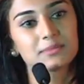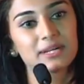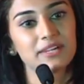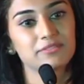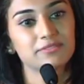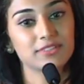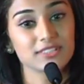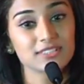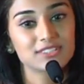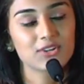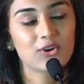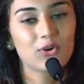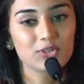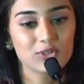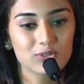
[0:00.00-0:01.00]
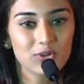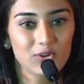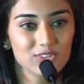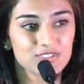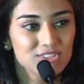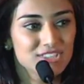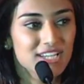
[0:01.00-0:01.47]
is my first audio
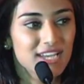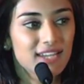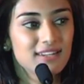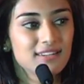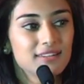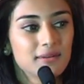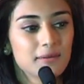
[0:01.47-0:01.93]
launch and